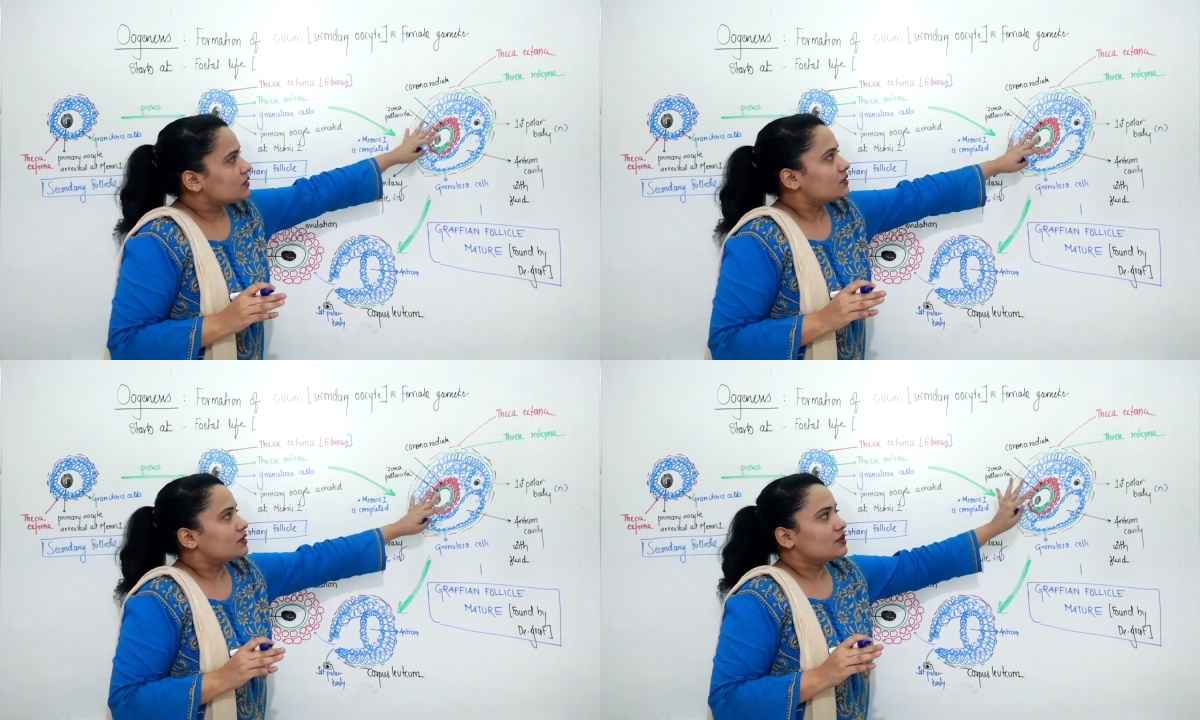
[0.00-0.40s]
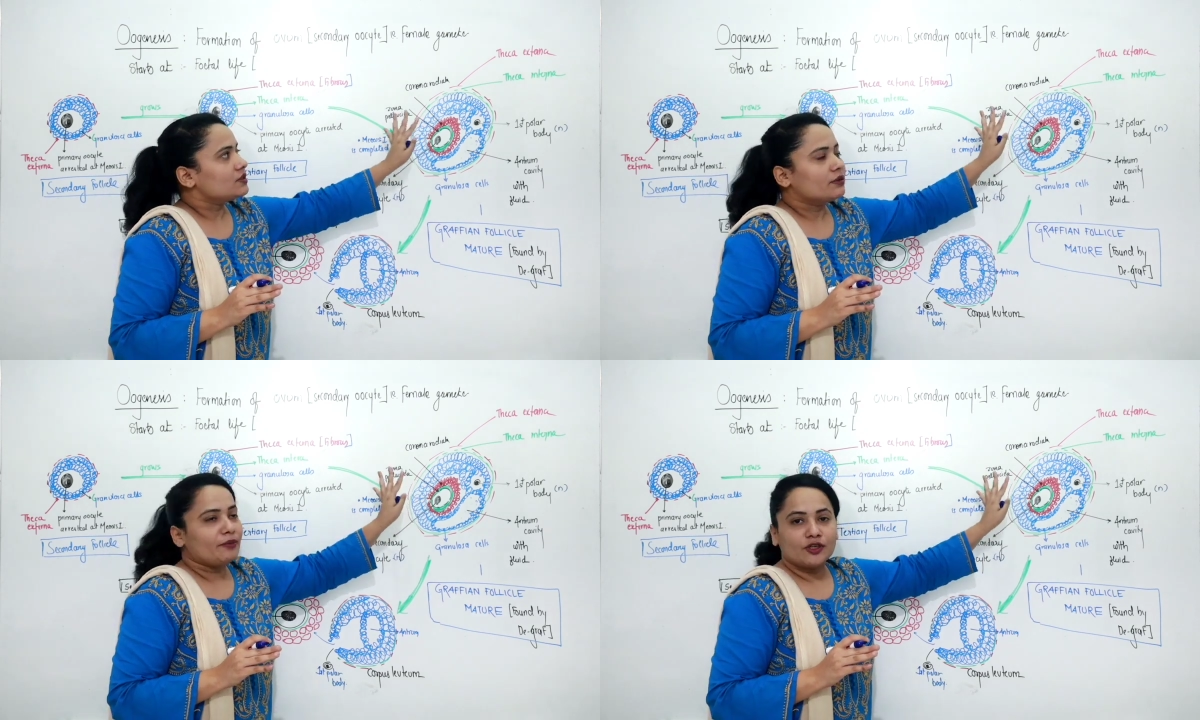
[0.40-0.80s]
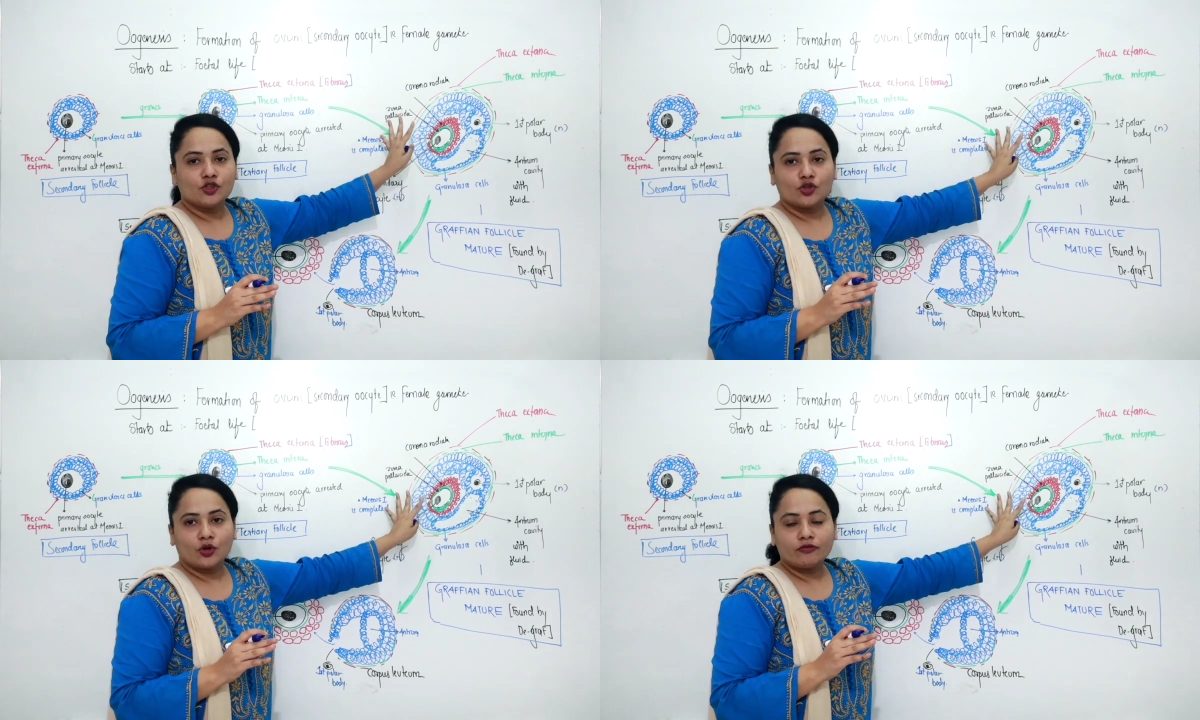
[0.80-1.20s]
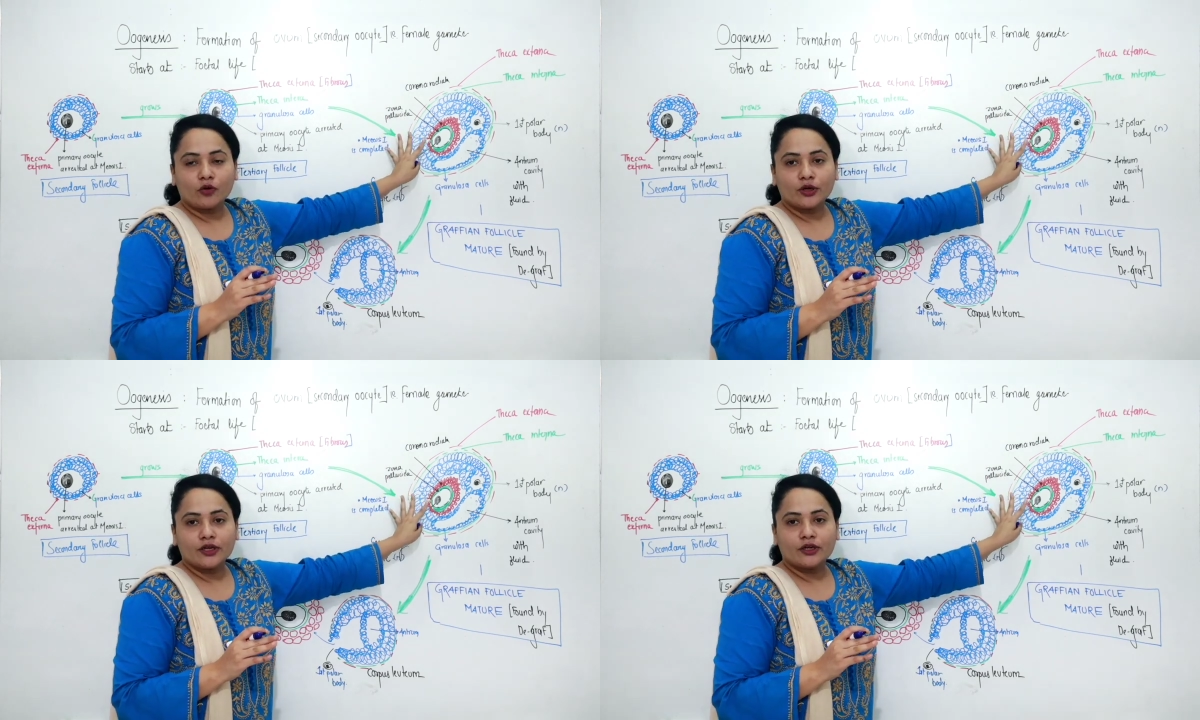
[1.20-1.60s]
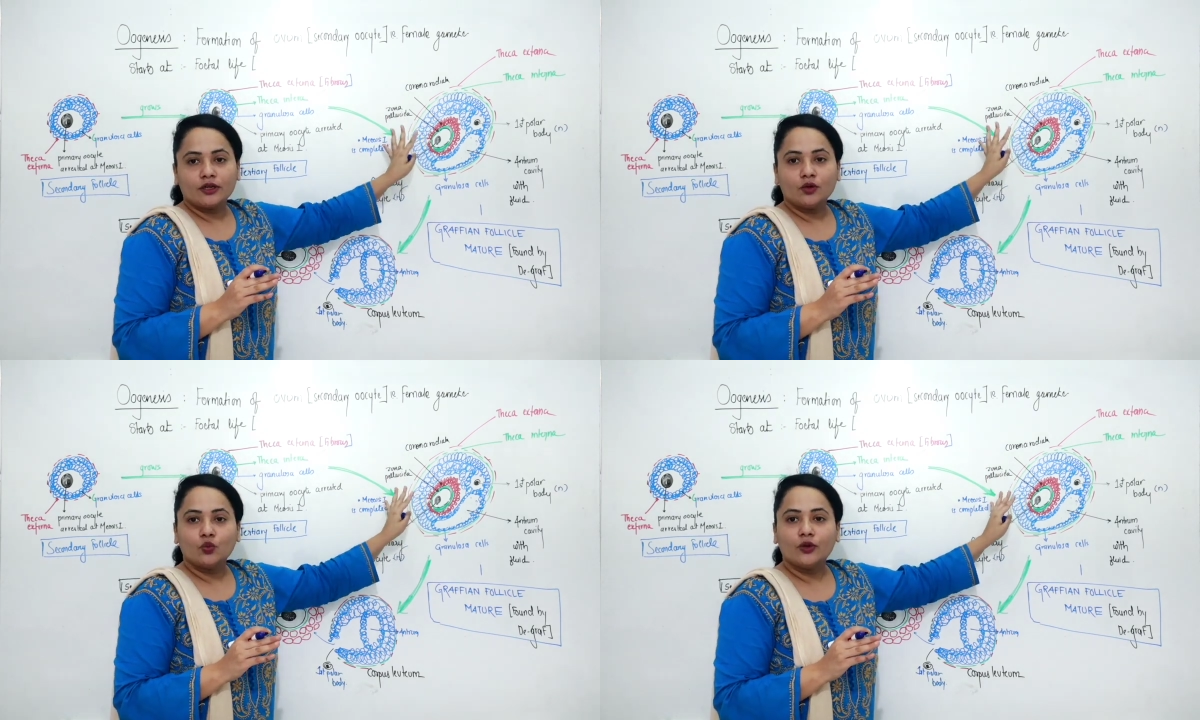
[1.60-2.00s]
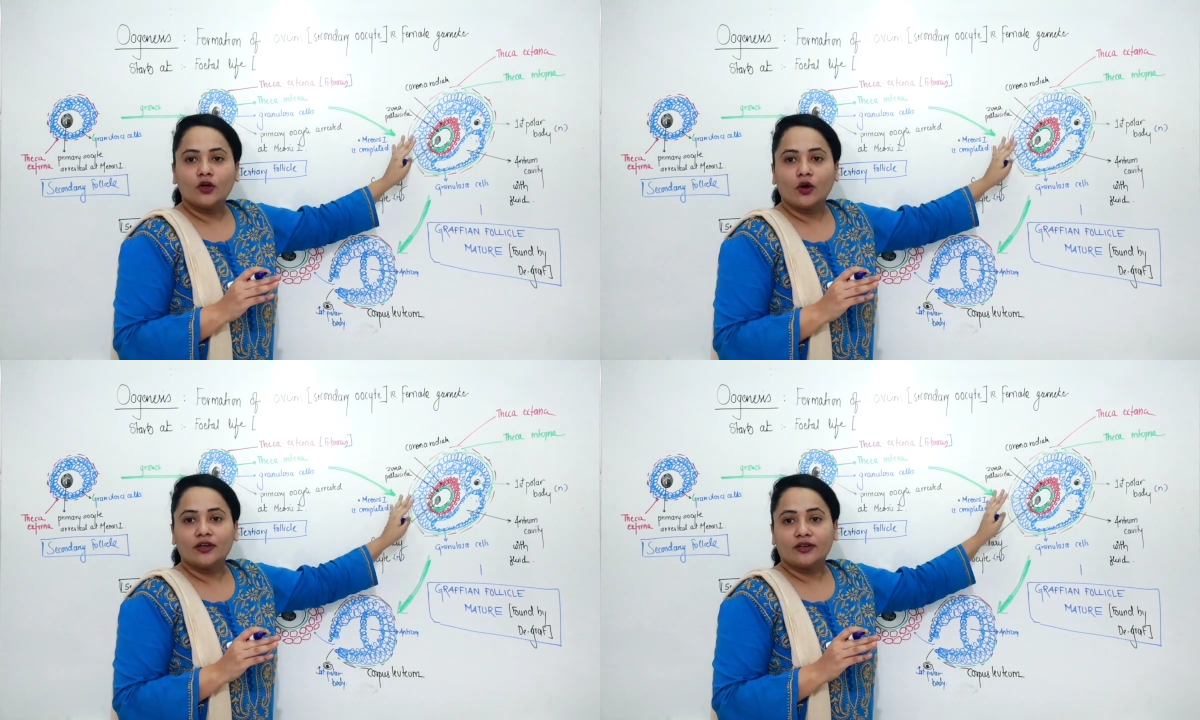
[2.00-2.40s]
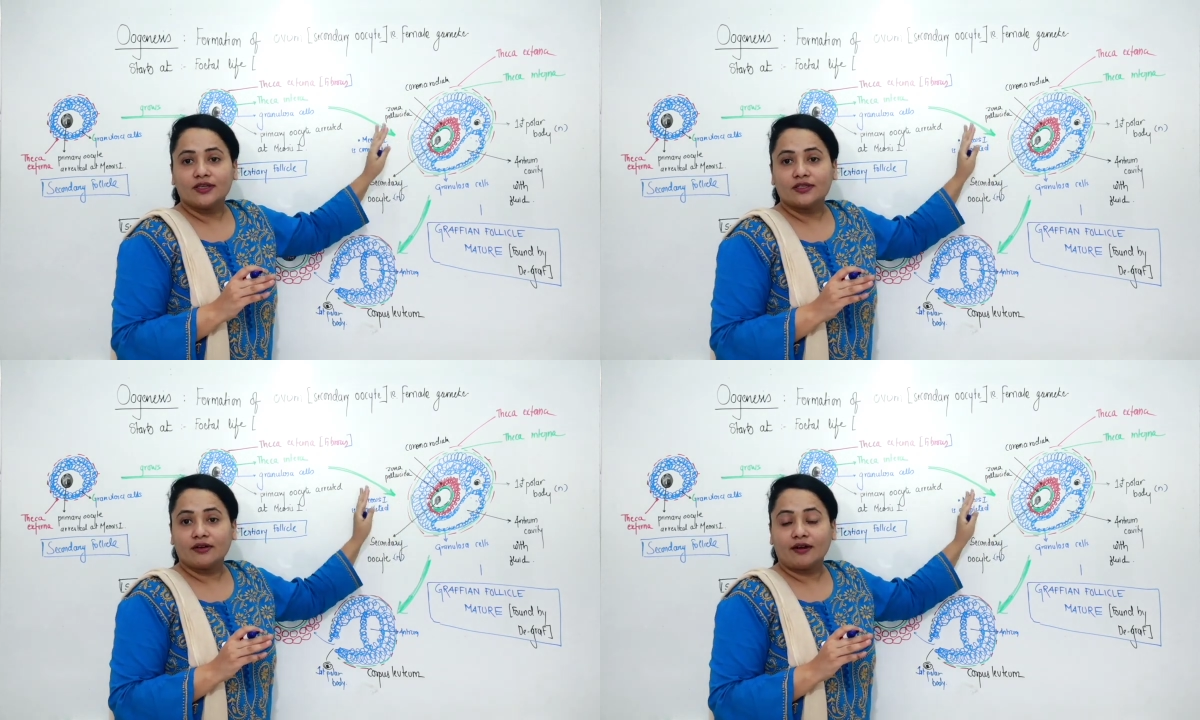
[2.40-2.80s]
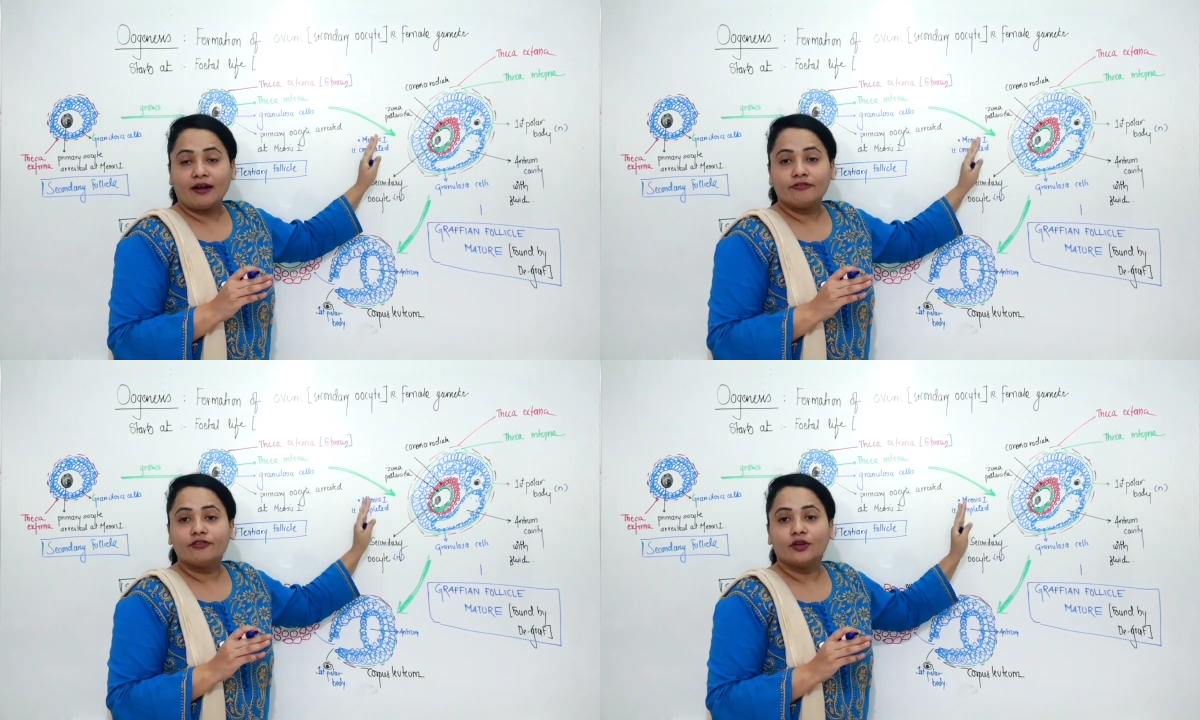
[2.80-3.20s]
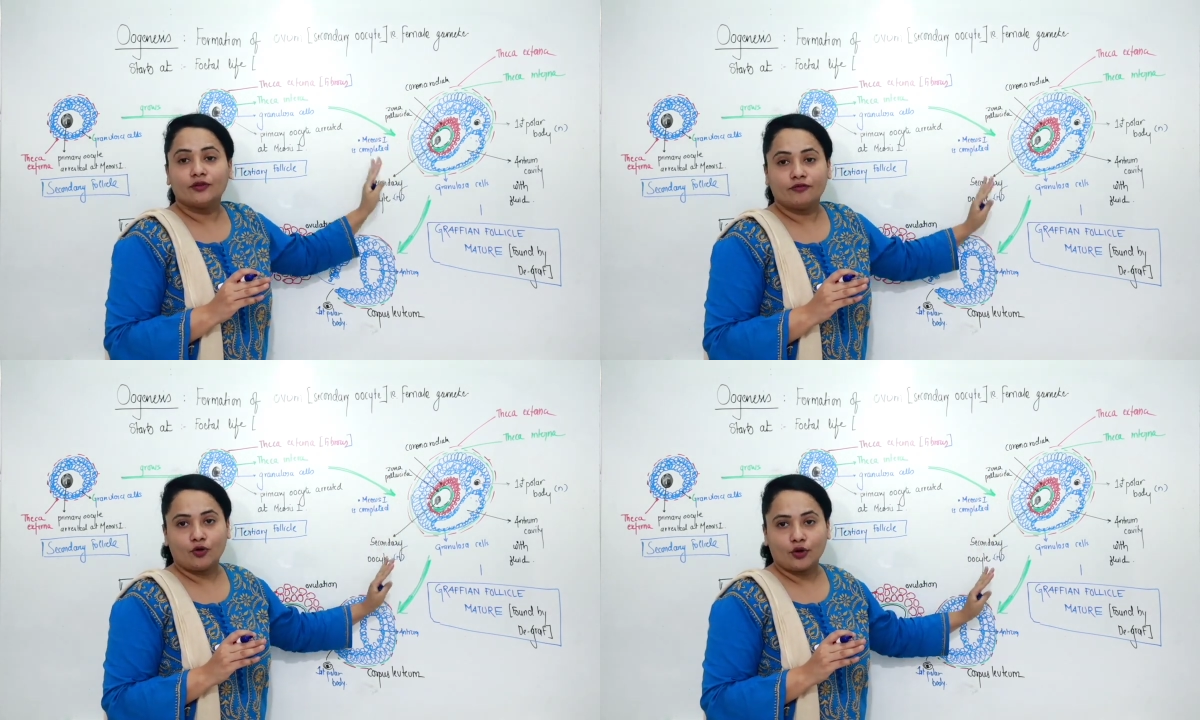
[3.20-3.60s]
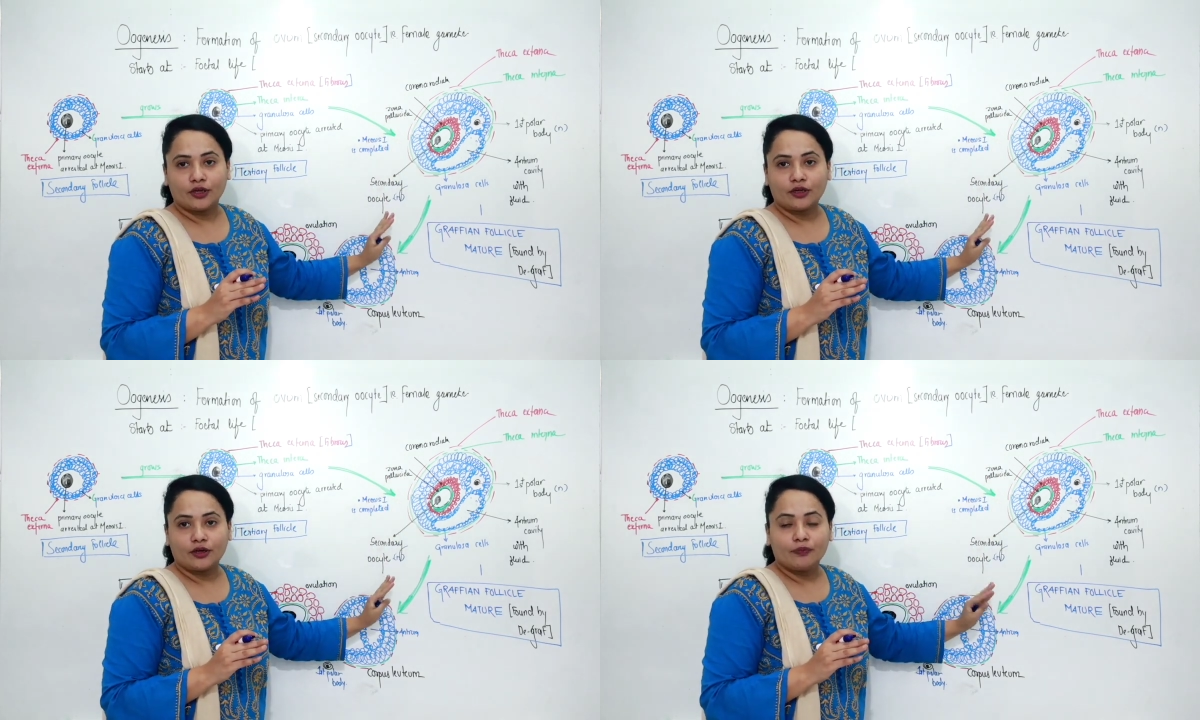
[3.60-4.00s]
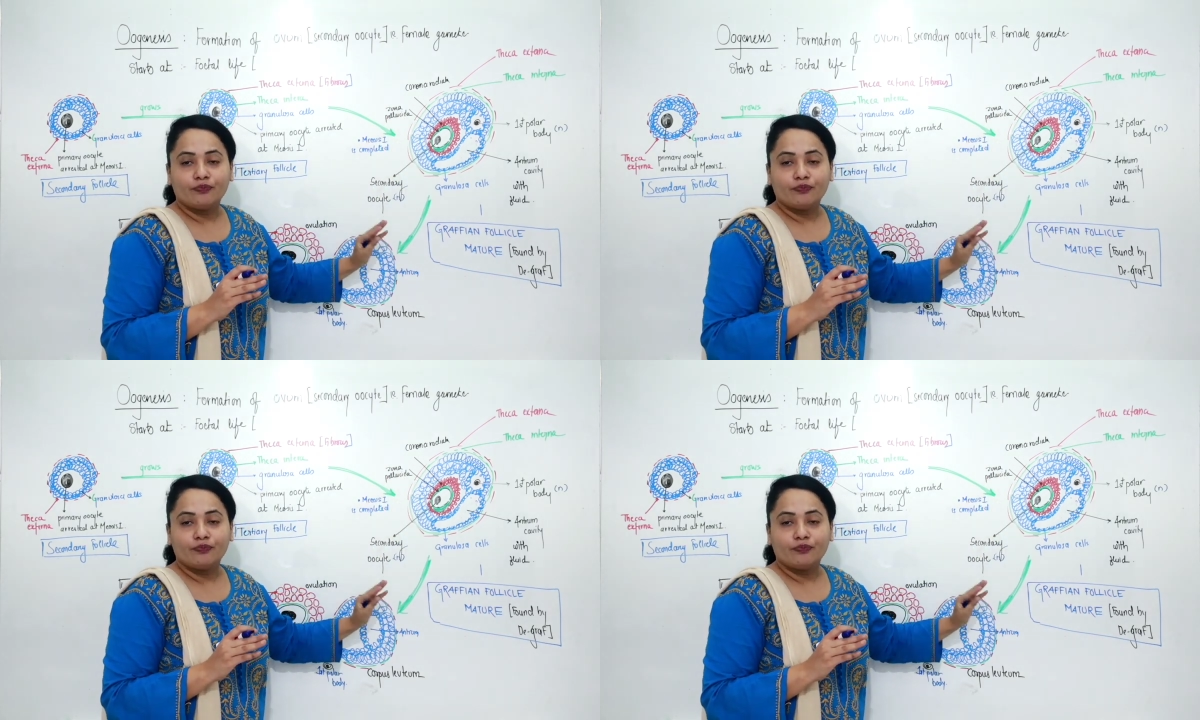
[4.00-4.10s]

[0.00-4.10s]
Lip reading: this is a mature follicle. We call it as Graafian follicle.